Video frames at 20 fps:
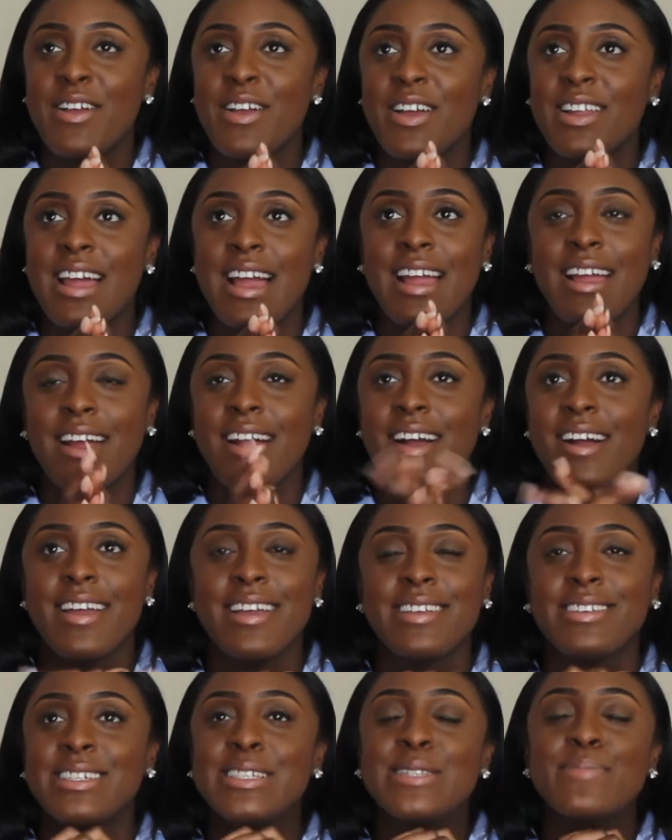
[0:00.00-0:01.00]
like,
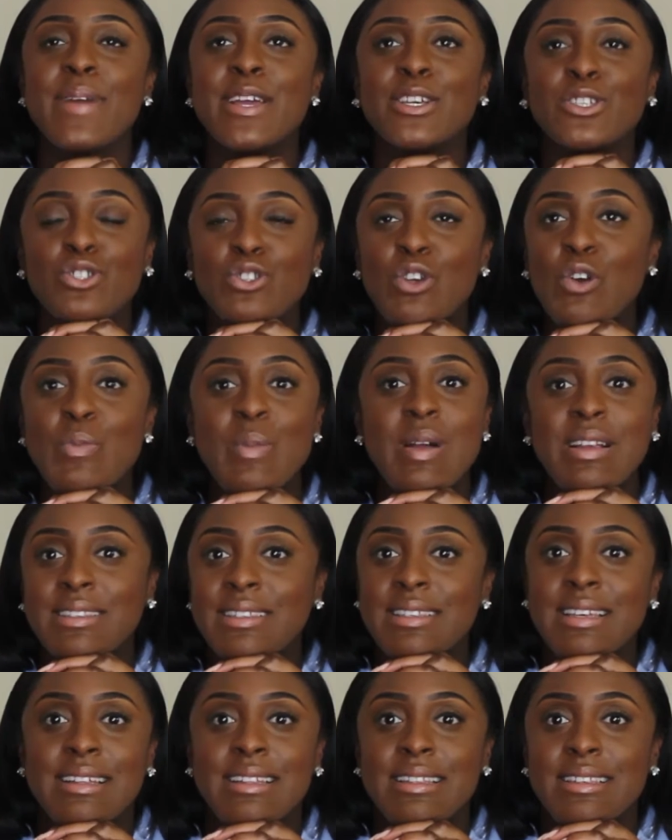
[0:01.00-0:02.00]
it just makes so much
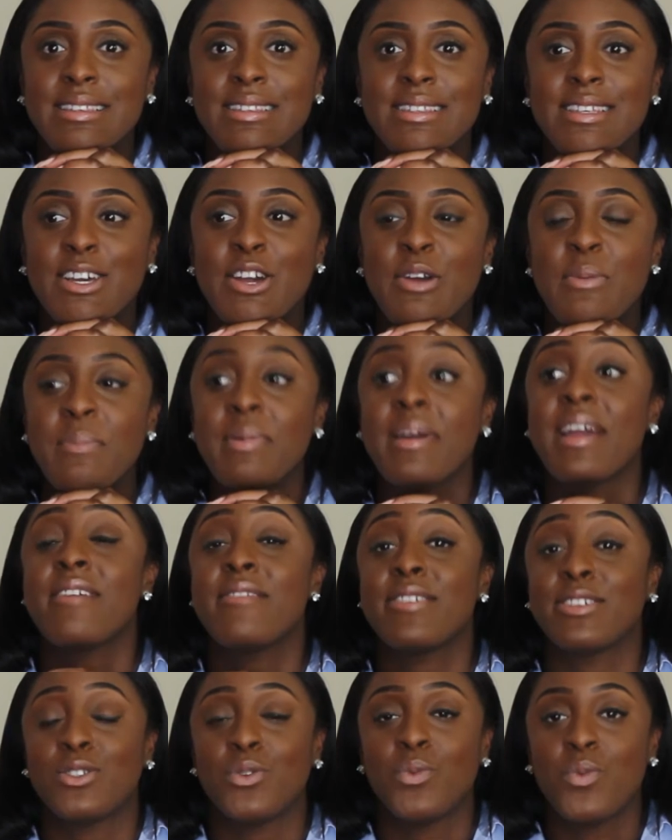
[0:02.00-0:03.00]
sense to compare
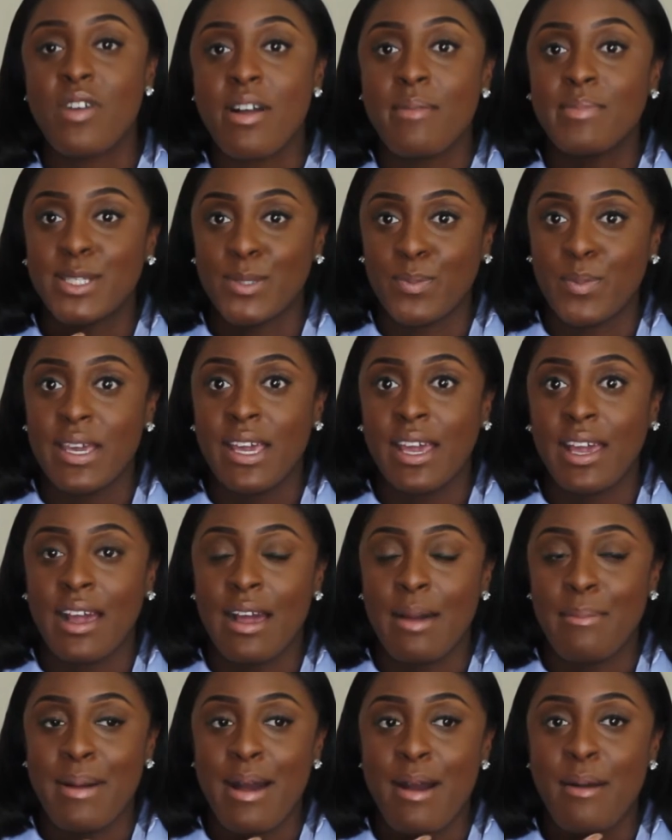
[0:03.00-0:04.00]
it to what I'm speaking
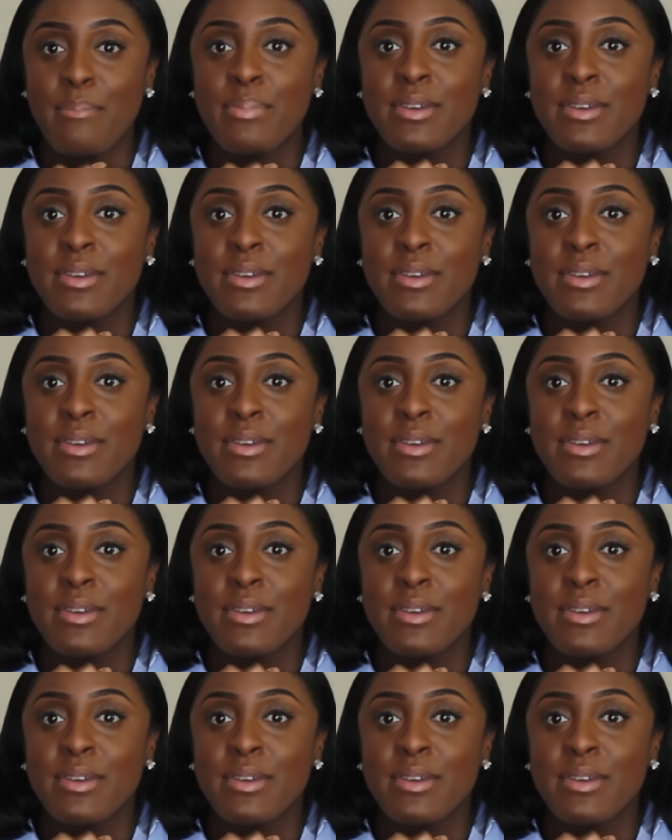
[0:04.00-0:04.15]
about,